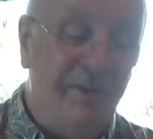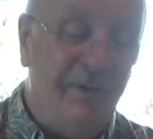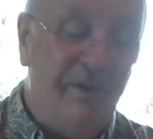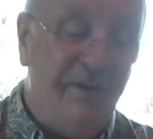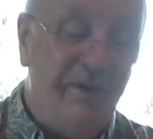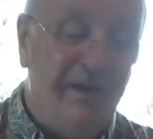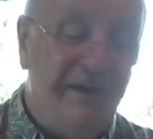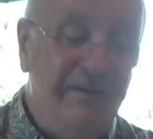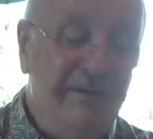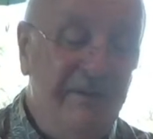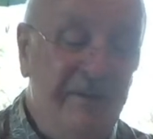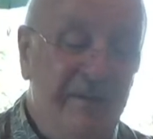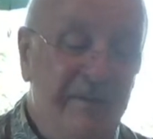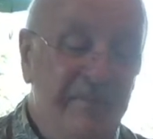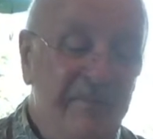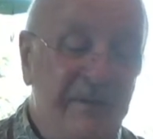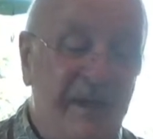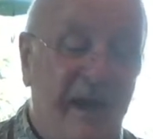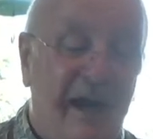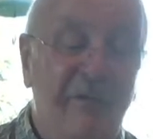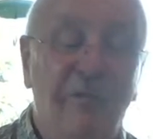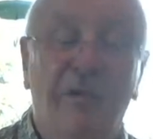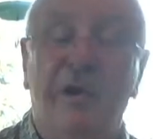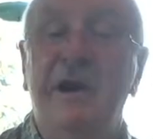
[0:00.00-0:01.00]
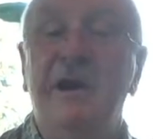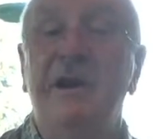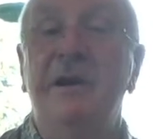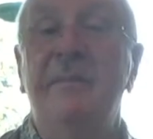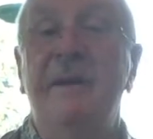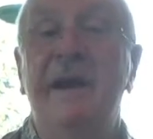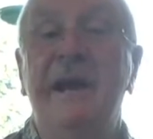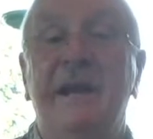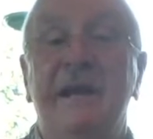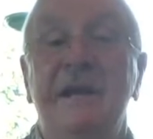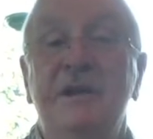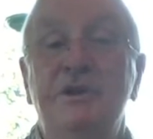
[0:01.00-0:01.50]
Pola. I wanted to
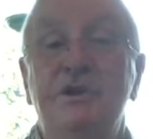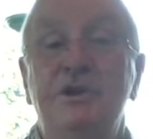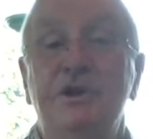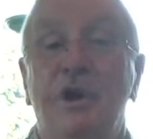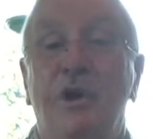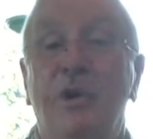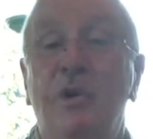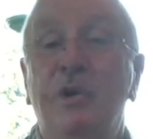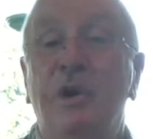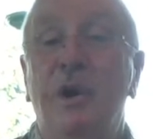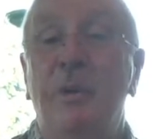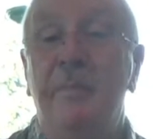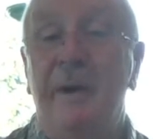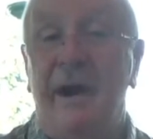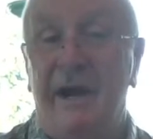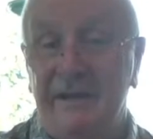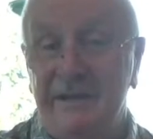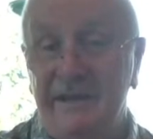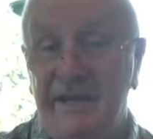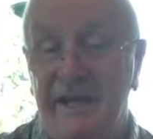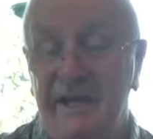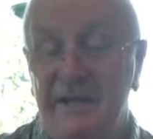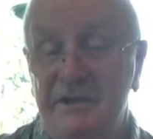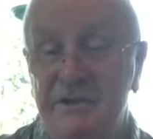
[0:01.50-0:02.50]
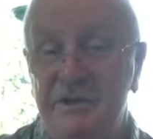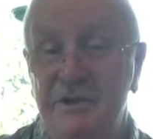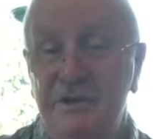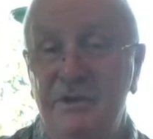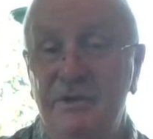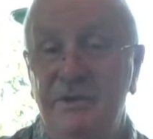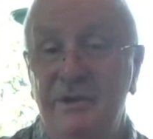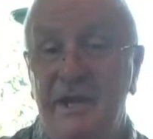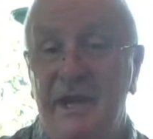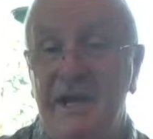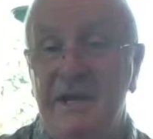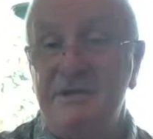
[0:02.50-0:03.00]
make a joke about that too
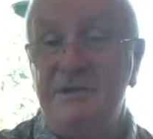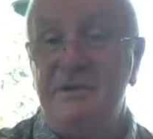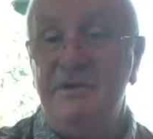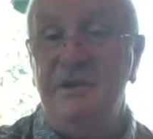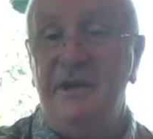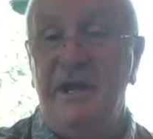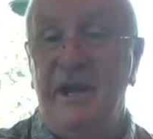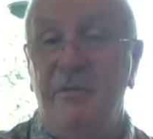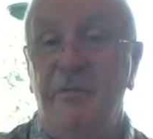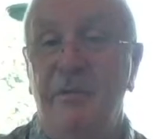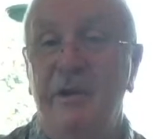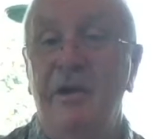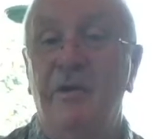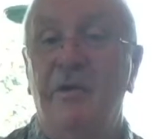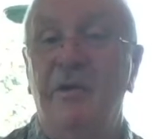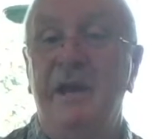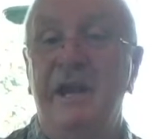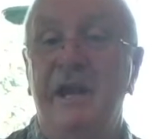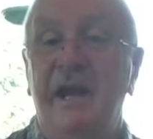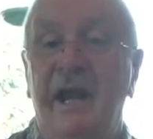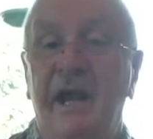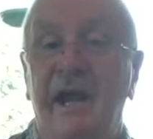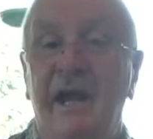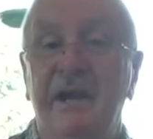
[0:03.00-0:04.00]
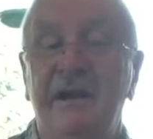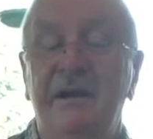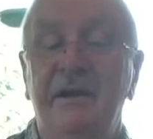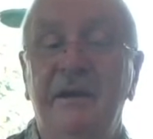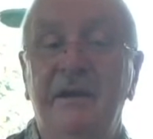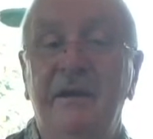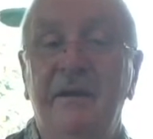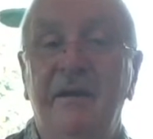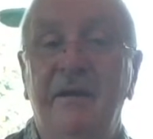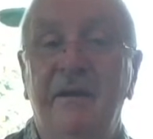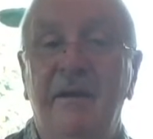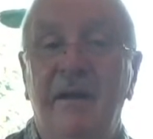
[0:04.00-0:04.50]
yesterday. We only had,
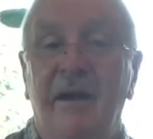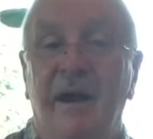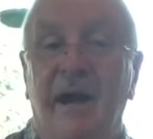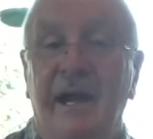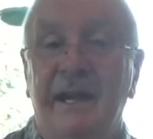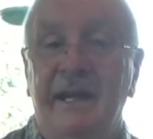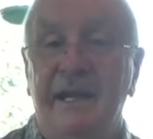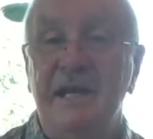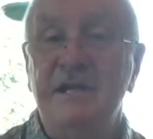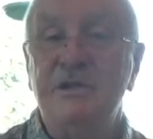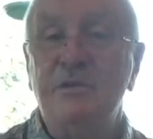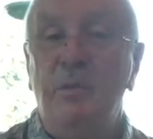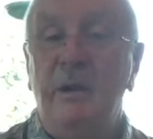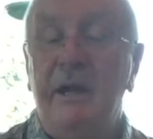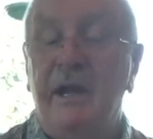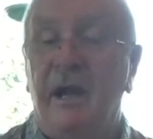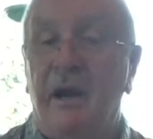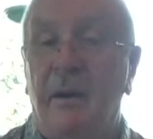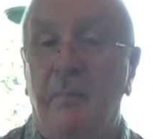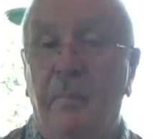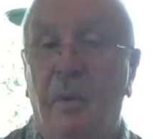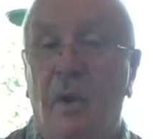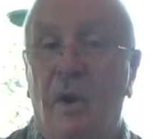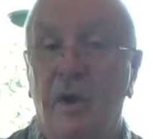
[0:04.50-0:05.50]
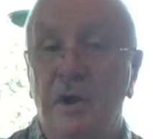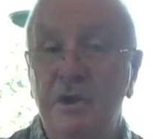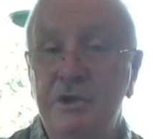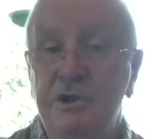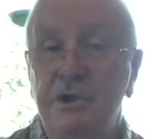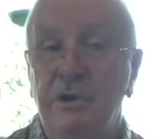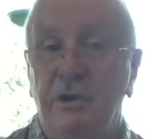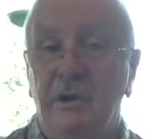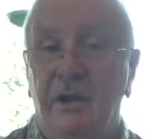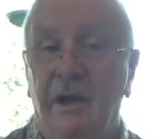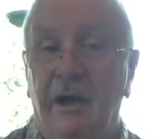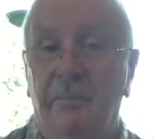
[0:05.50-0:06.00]
I guess we got a
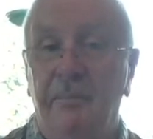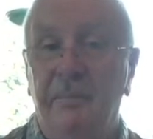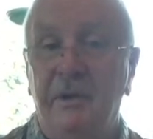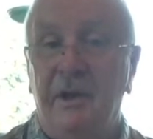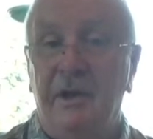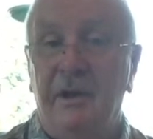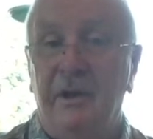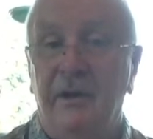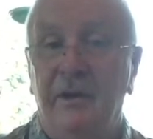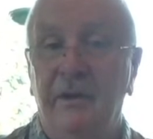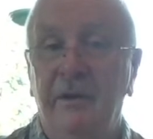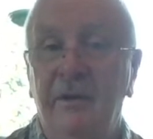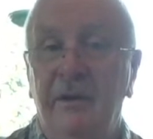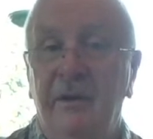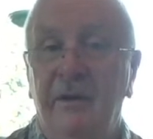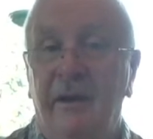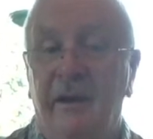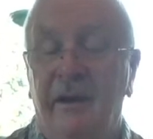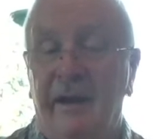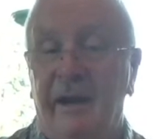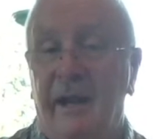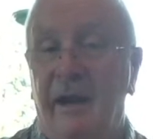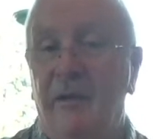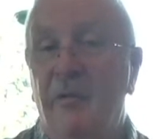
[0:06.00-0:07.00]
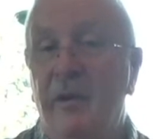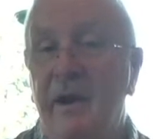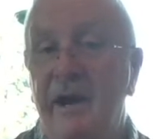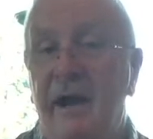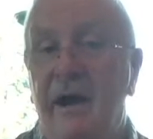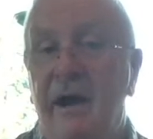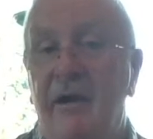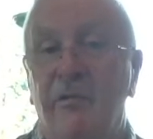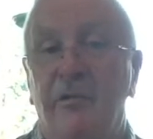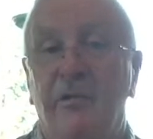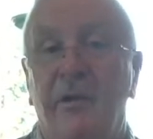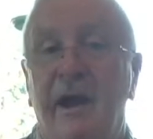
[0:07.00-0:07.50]
partial up here, and I went
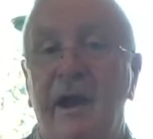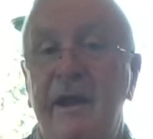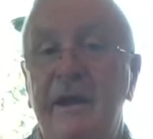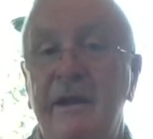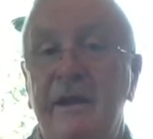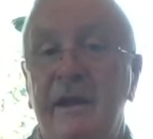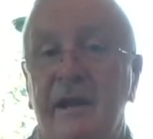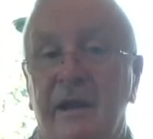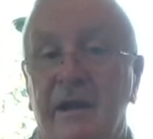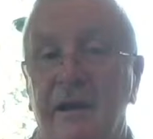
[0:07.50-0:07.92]
out right at